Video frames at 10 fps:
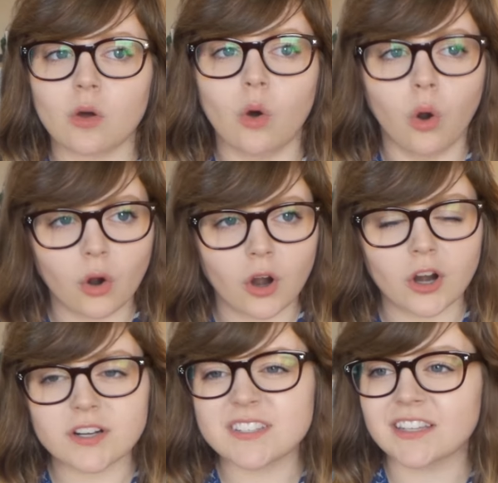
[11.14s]

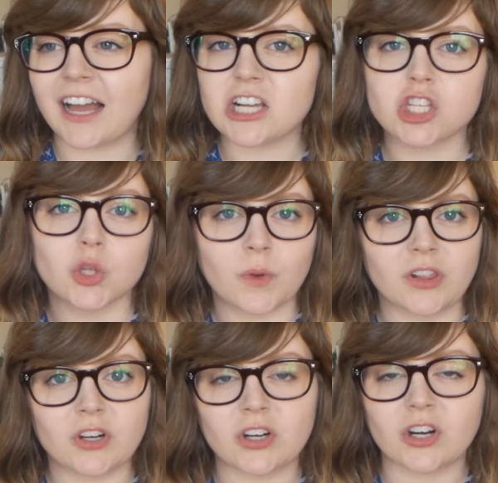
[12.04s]
horror slash
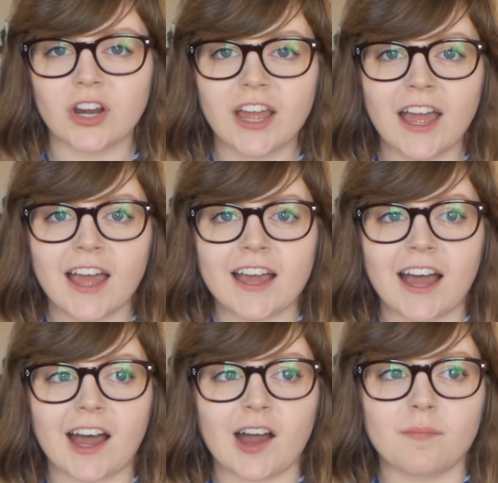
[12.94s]
thriller
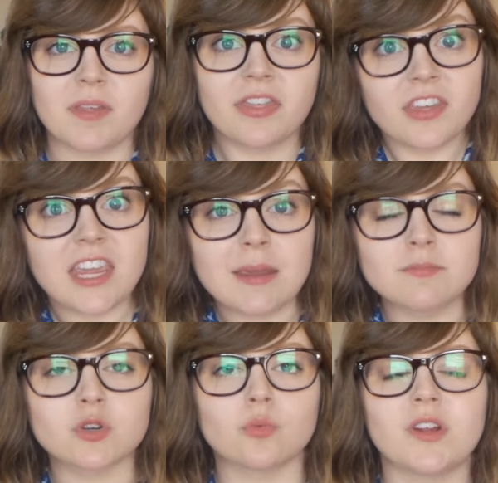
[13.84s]

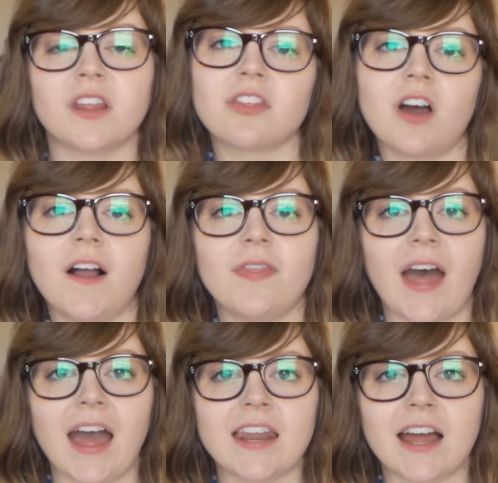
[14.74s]
themed readathon
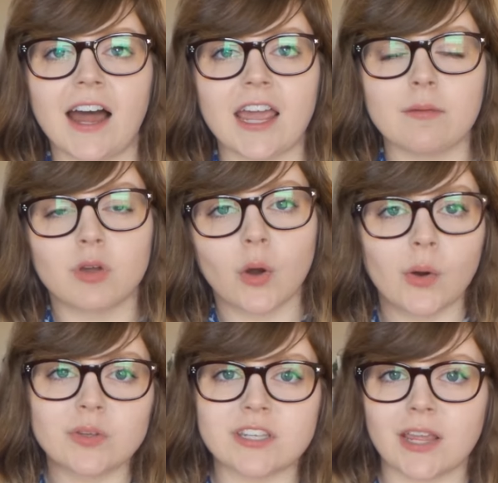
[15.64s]
that I am
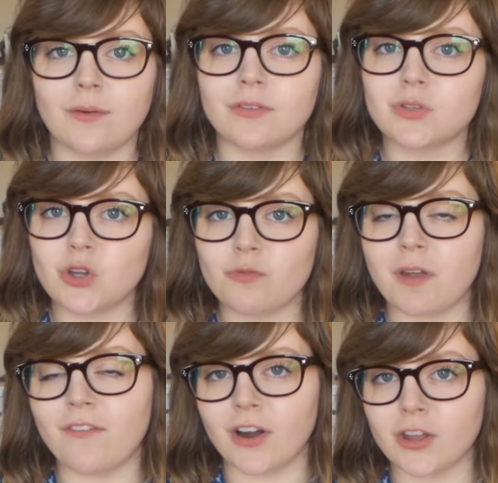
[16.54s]
co-hosting with two of
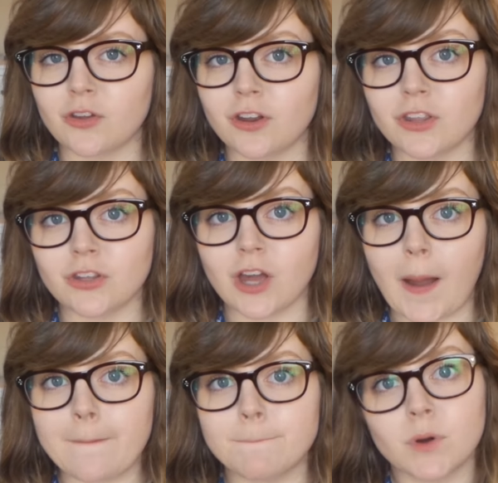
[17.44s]
my very good
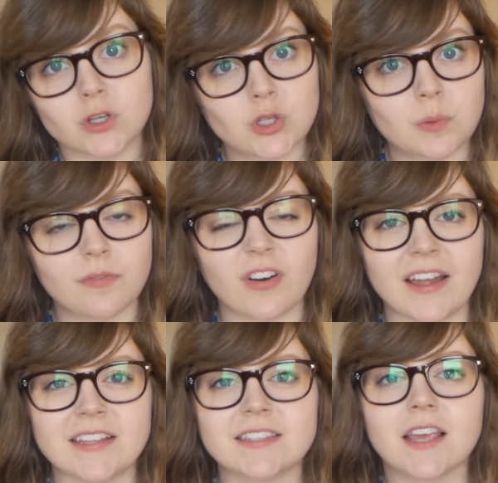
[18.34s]
booktube
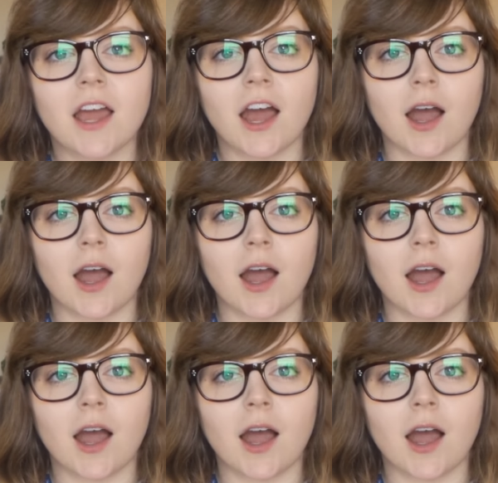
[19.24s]
friends,